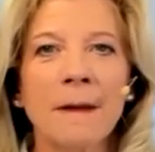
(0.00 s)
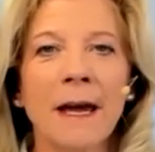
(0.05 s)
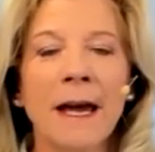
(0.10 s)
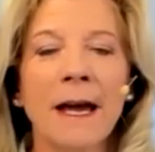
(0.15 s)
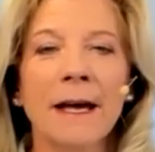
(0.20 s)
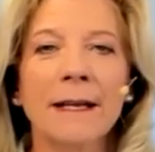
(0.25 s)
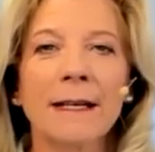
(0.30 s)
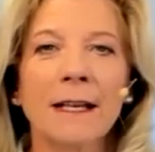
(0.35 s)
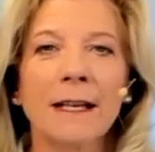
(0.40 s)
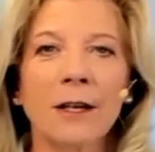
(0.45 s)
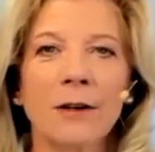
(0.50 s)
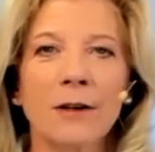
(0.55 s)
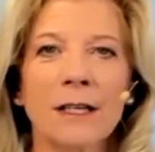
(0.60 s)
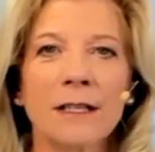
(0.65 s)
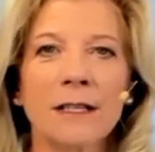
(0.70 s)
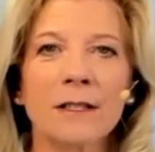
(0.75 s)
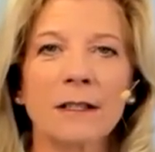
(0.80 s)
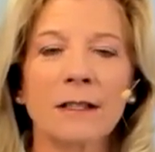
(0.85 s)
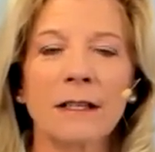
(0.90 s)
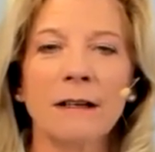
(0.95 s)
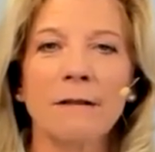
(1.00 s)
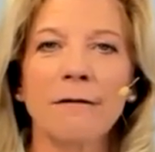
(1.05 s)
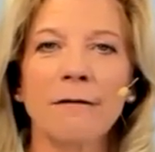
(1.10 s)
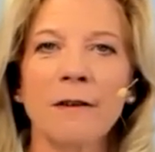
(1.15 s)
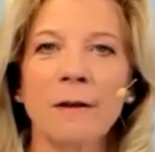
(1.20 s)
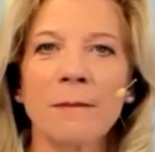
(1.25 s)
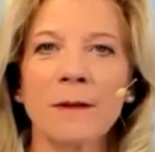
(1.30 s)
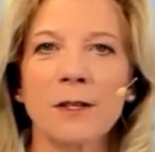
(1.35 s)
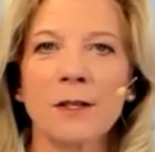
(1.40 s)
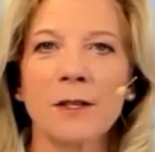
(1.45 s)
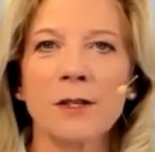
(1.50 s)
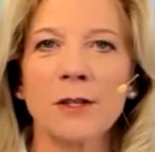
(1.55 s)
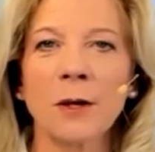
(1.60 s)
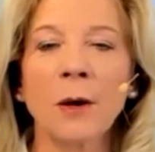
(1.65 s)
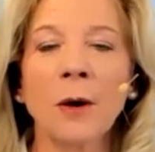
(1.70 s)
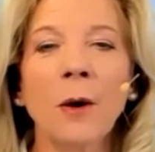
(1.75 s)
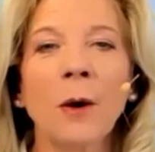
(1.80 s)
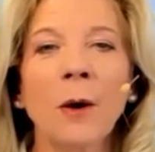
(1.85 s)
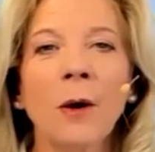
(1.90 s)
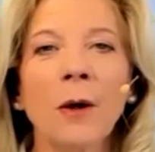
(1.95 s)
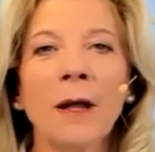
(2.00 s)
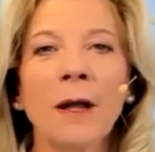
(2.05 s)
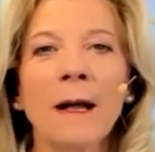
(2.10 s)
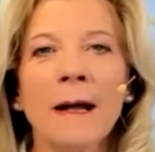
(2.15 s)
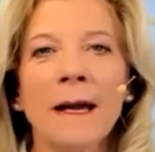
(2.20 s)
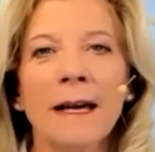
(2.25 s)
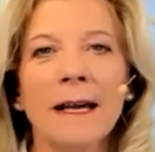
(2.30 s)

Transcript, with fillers: And learning to live from the soul